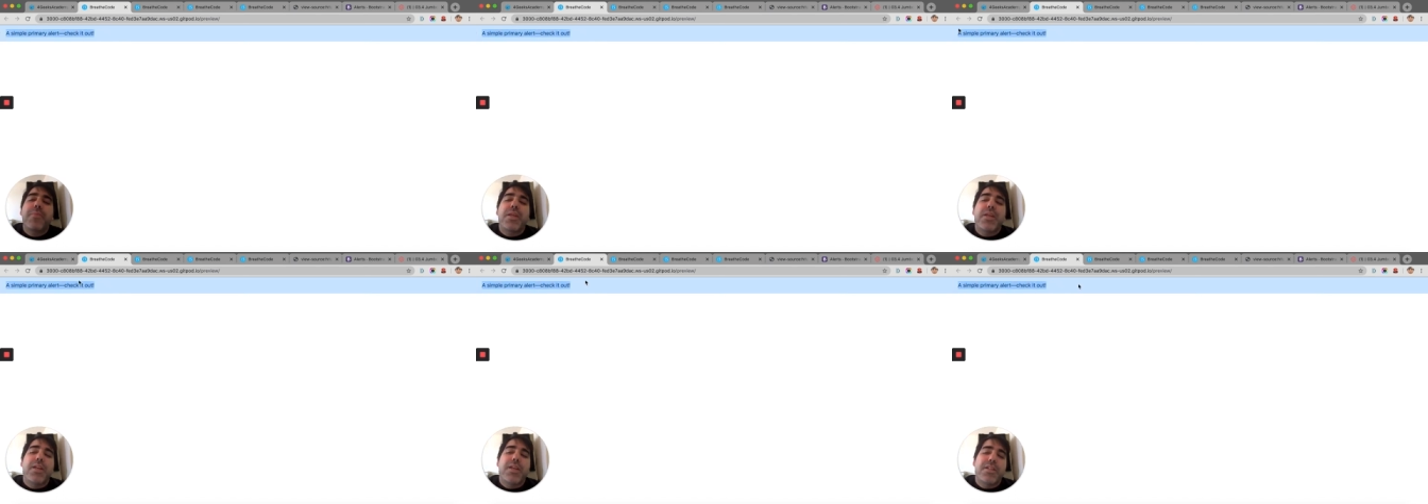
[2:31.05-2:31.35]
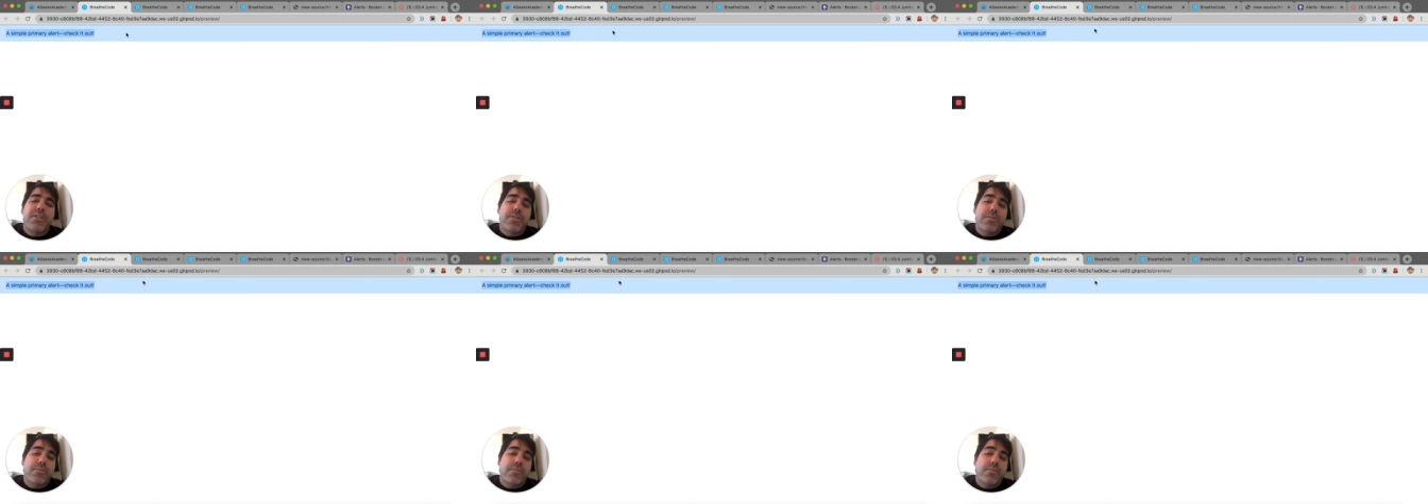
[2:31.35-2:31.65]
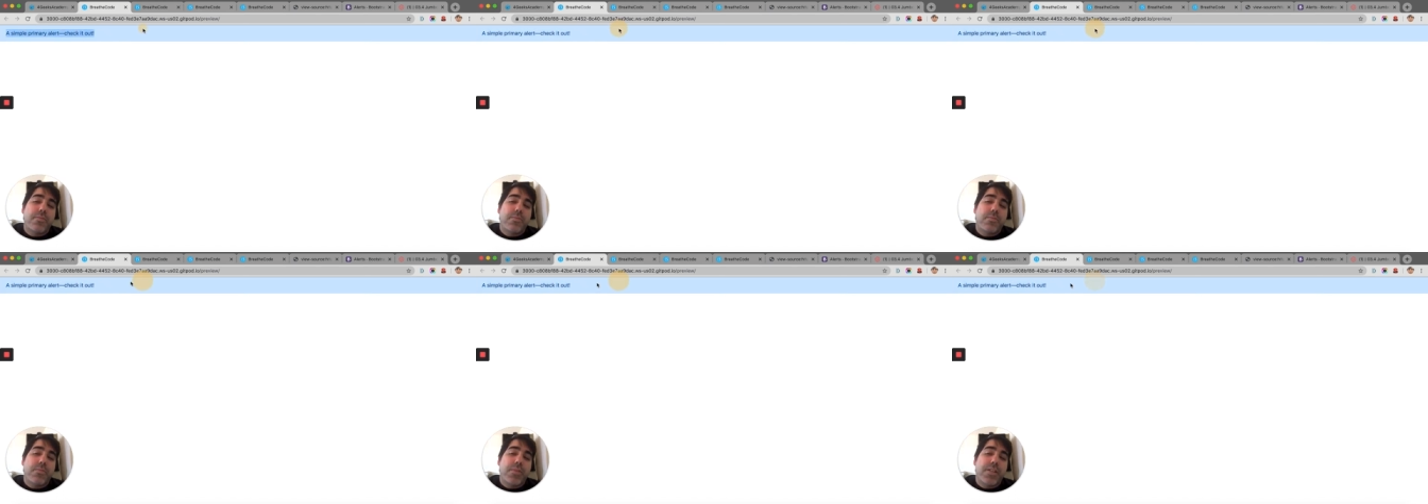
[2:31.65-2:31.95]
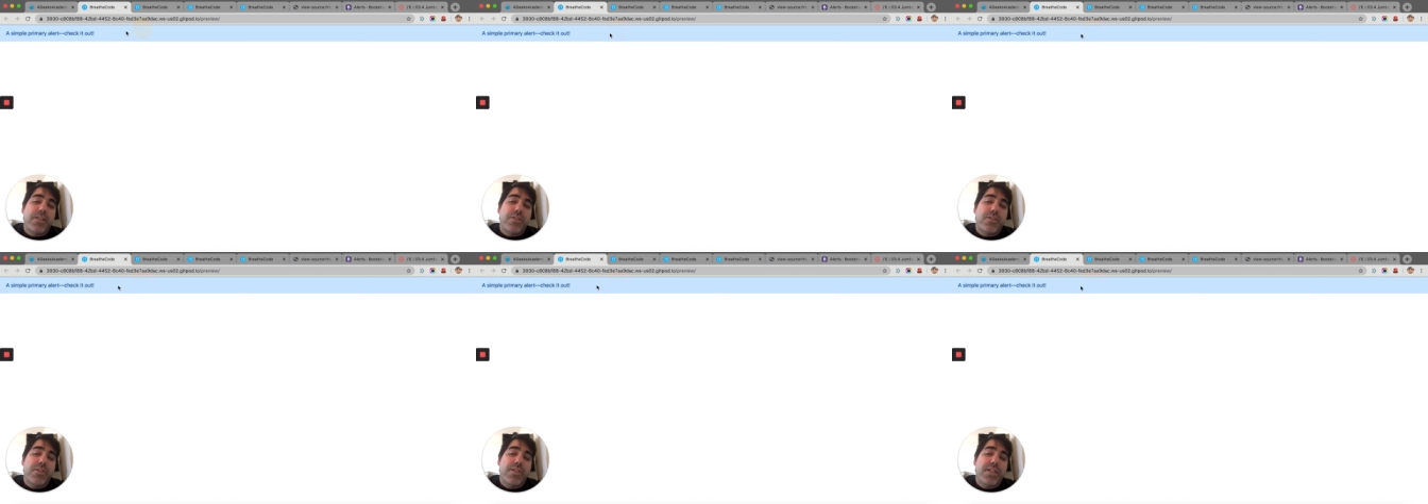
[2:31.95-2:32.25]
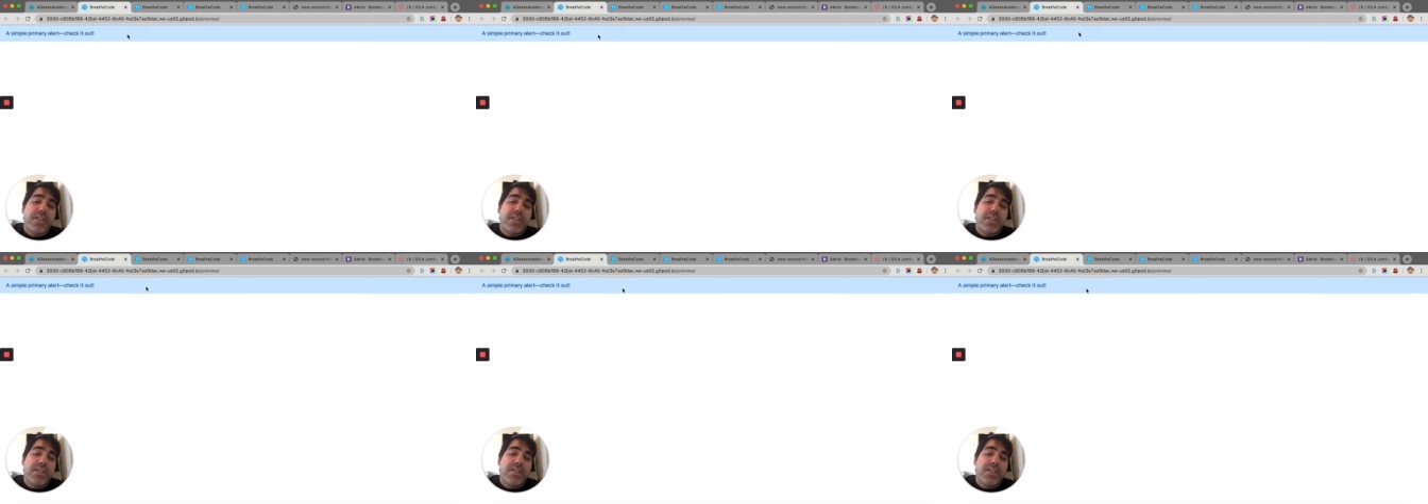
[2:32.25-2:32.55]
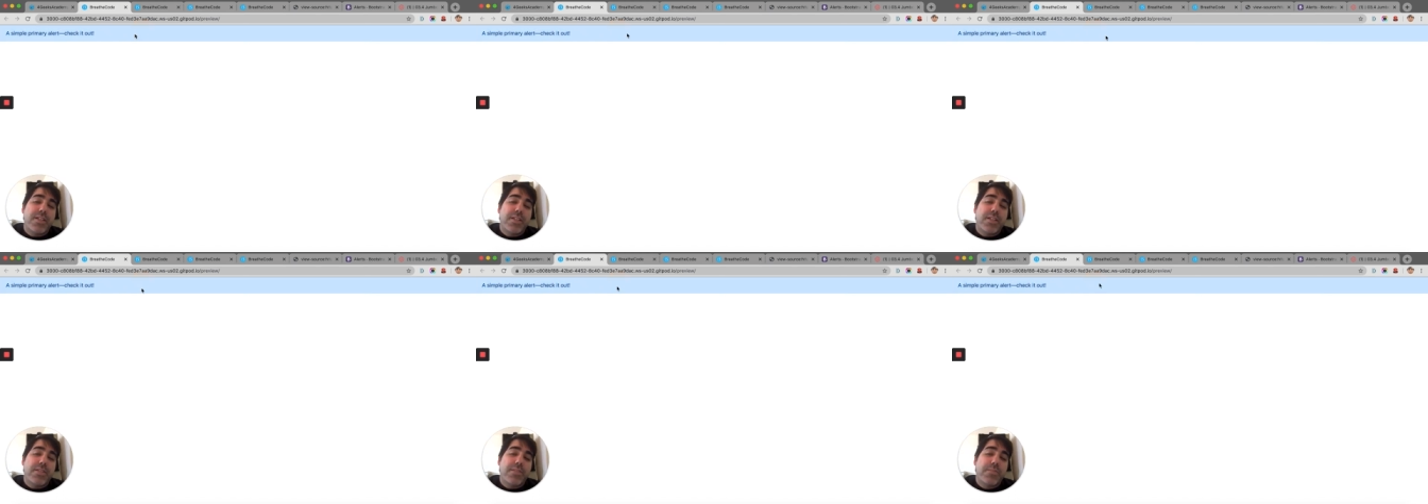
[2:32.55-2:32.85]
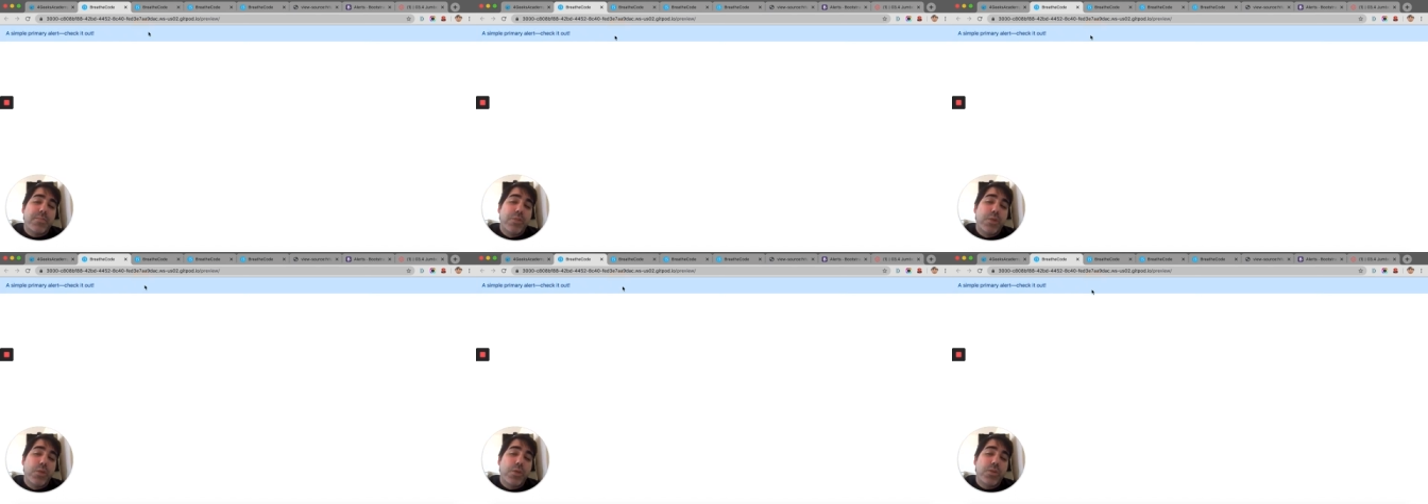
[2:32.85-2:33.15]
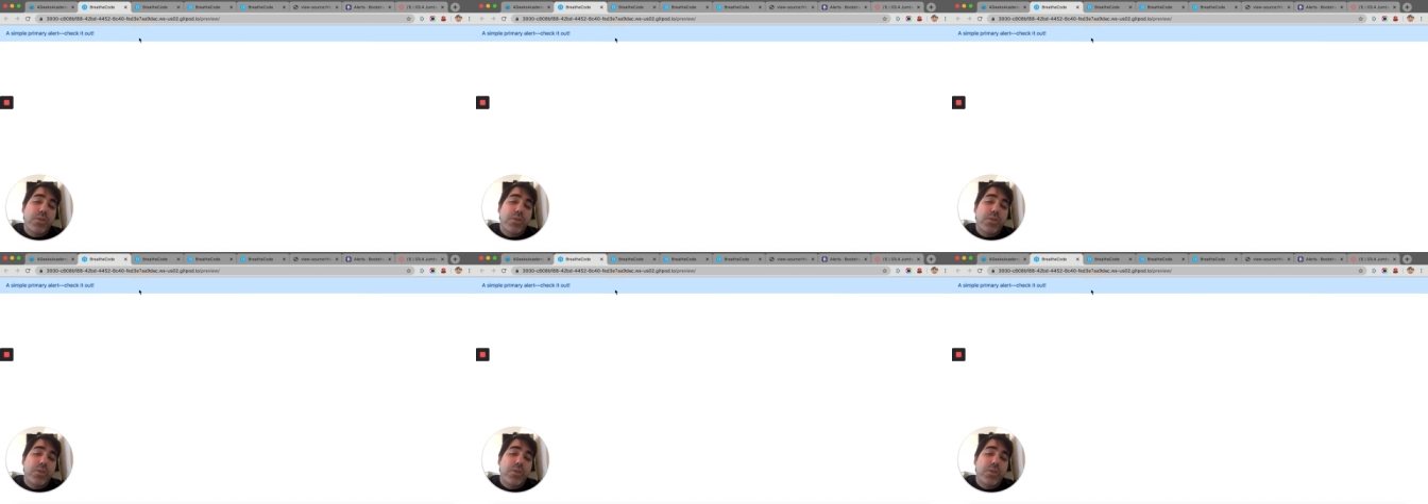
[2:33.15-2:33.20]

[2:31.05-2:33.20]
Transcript: It's, as you can see, it's blue,